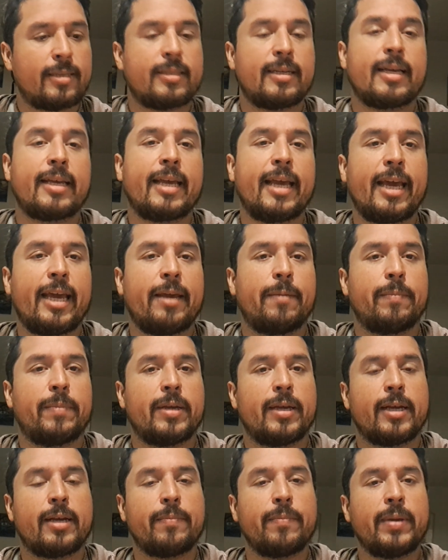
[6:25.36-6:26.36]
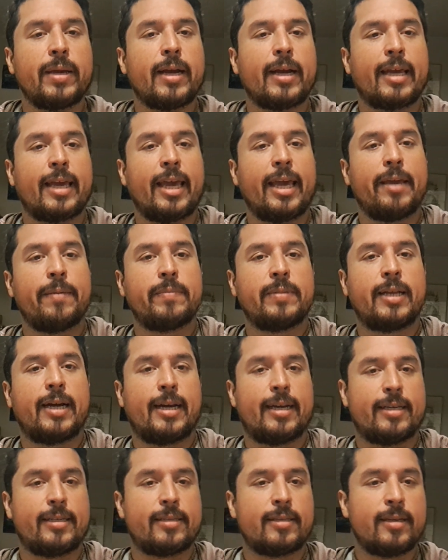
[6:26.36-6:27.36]
game. It can be a game
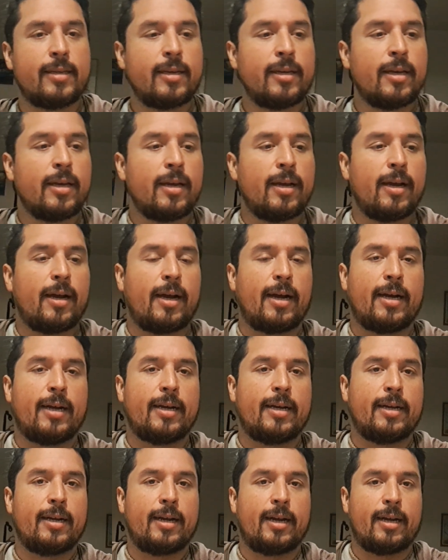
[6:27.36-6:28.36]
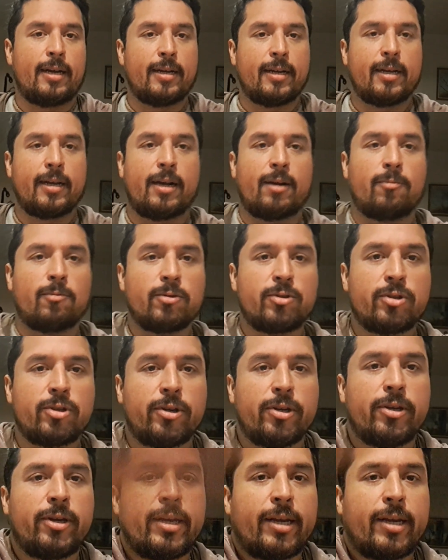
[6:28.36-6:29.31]
dice, and I will show you